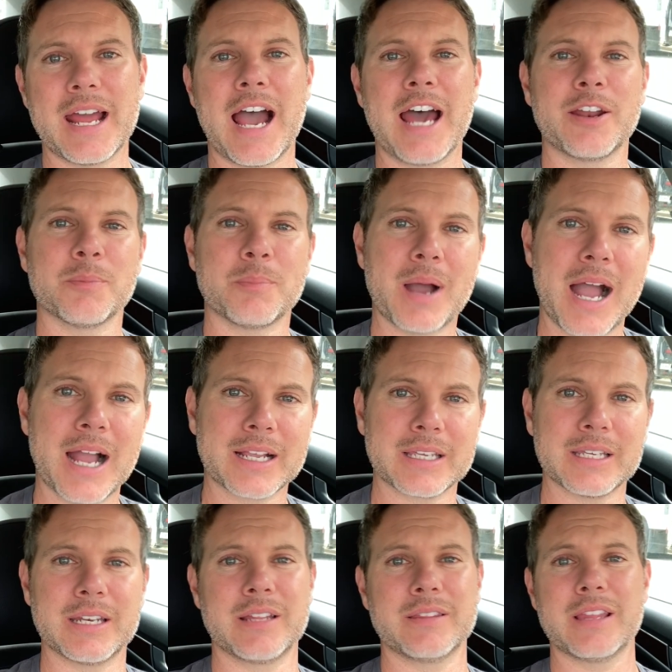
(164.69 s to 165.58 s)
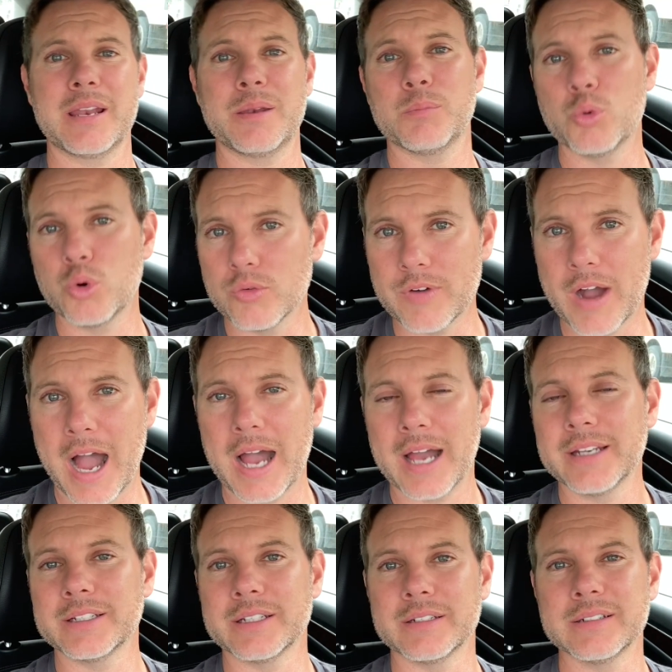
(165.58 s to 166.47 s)
out of pocket and then move
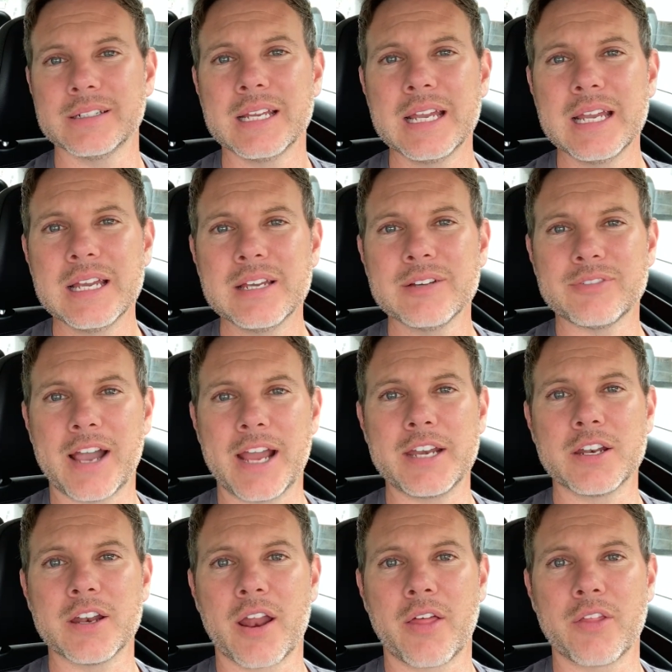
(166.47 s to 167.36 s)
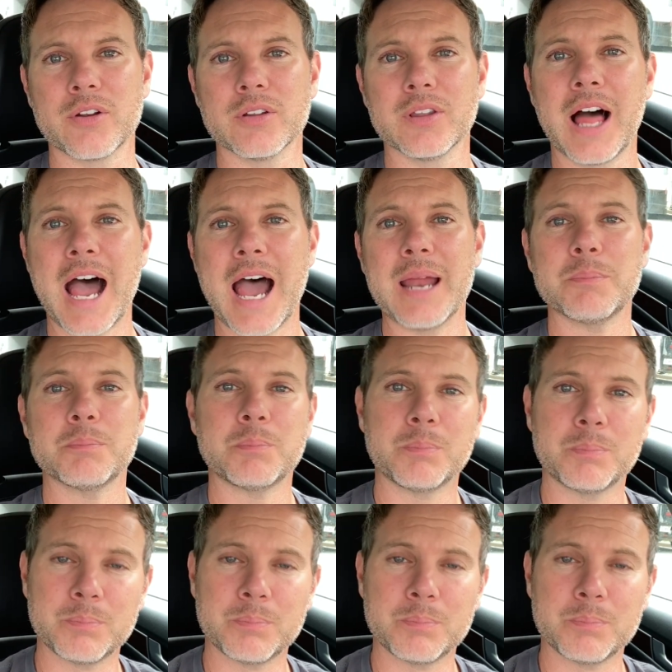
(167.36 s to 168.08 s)
on and find another lot.